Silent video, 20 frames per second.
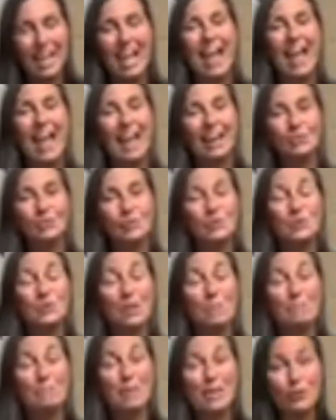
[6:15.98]
and you
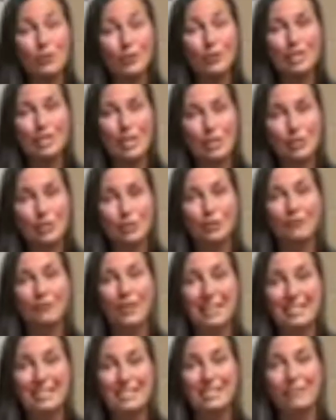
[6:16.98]
can meet your teacher
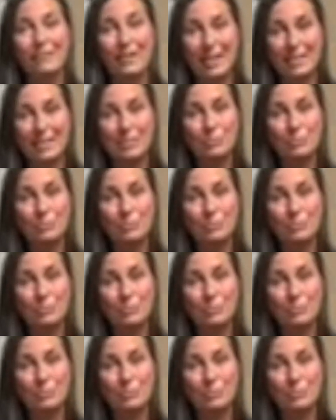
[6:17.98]
face to face.